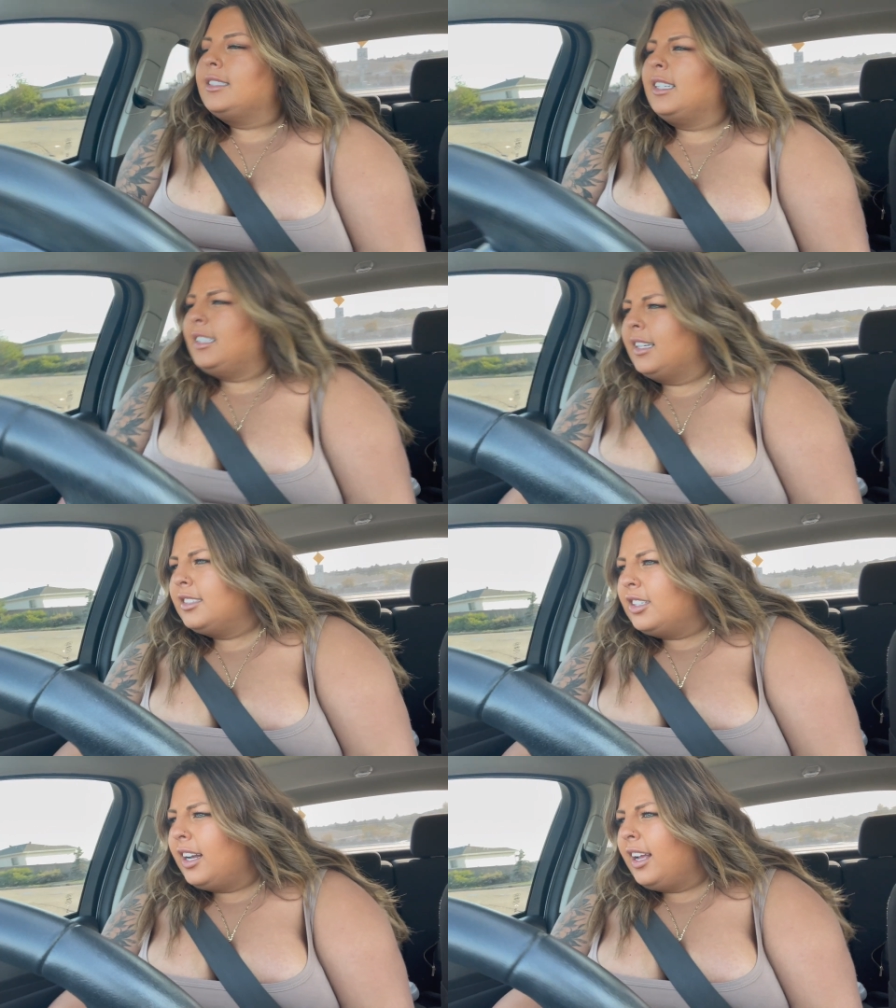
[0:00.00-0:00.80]
said
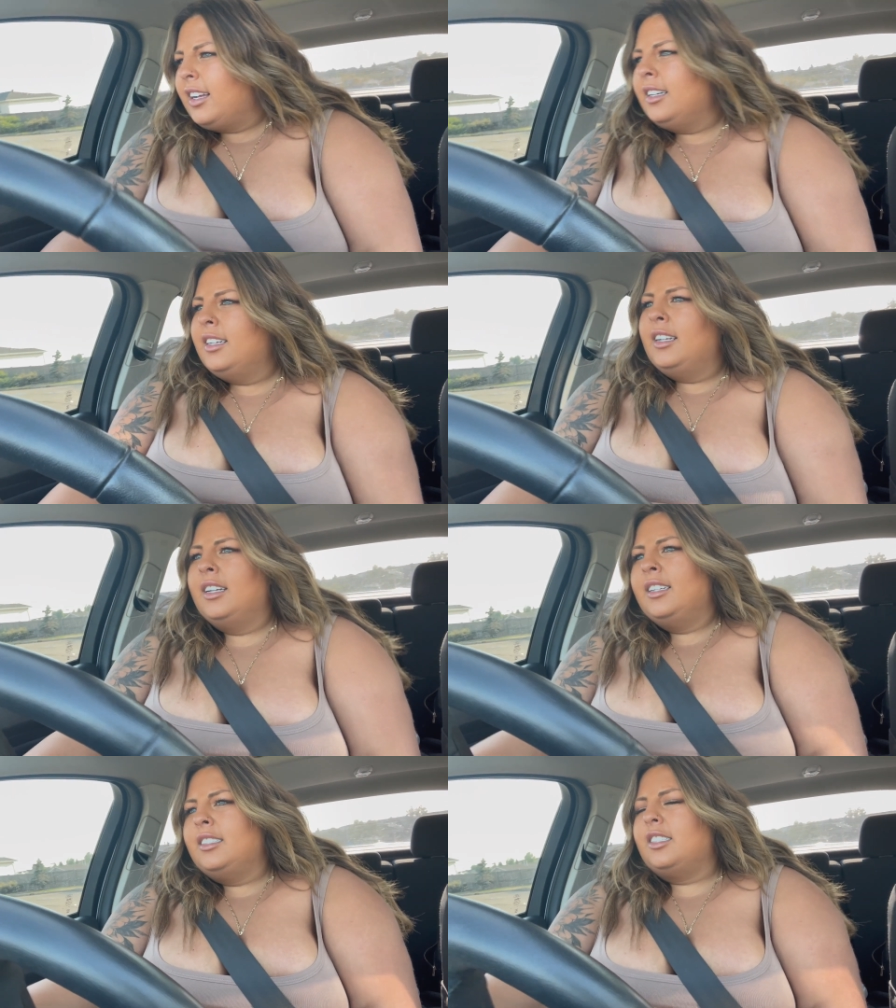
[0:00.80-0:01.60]
yesterday,
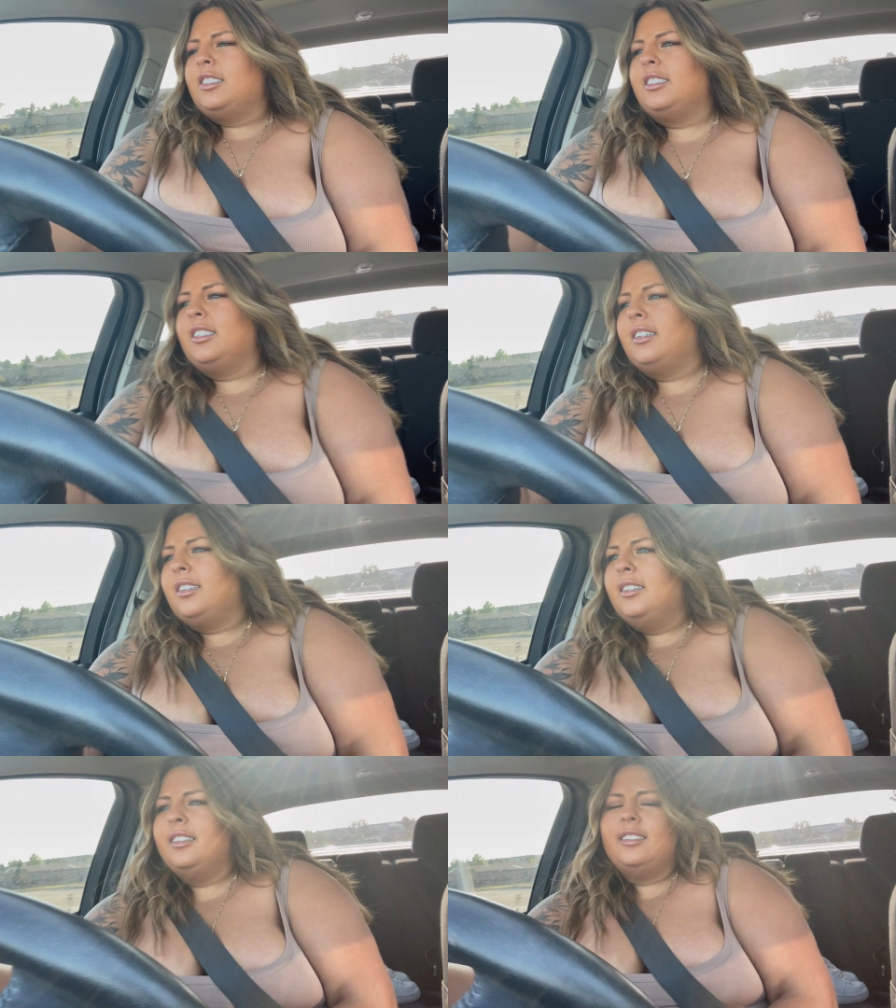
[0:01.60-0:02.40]
just to
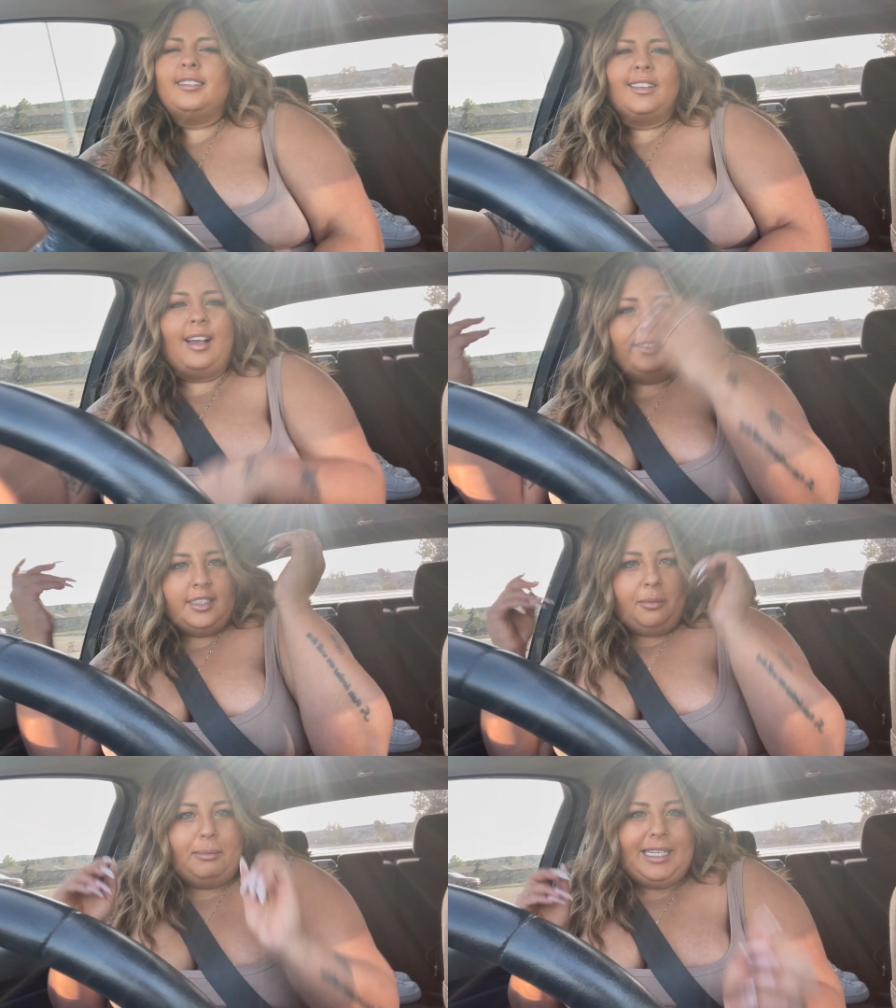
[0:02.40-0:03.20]
have a
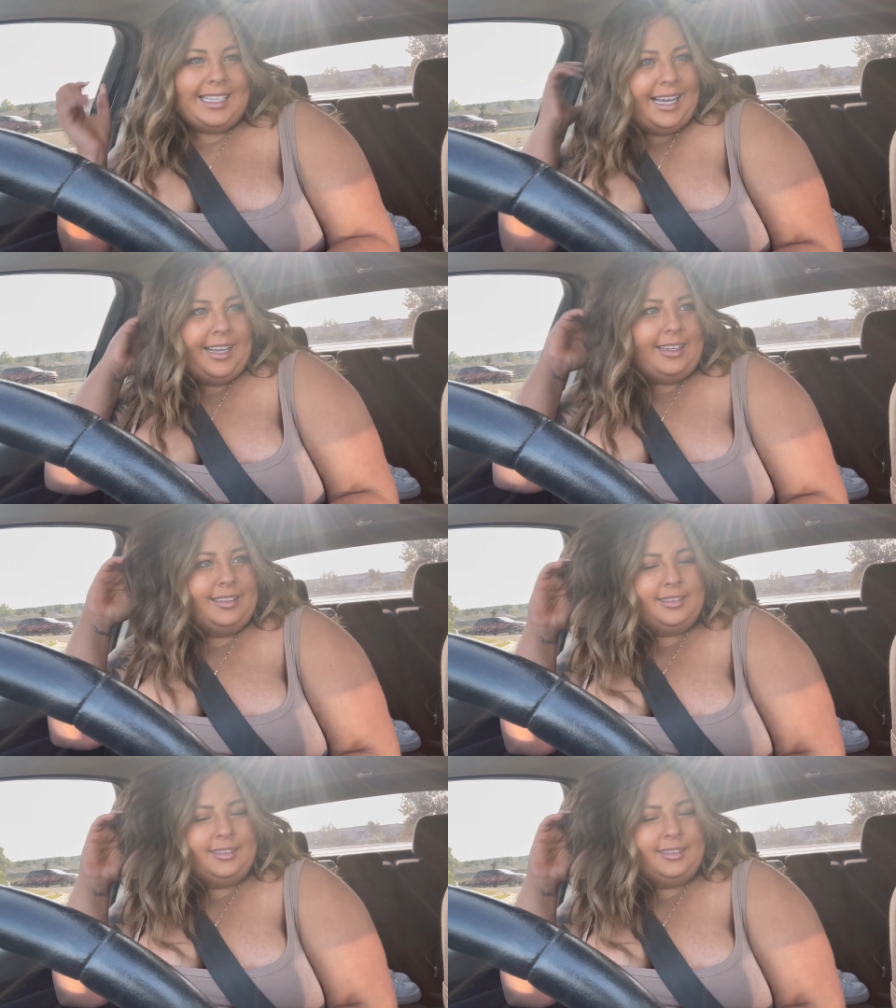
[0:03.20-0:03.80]
little me day.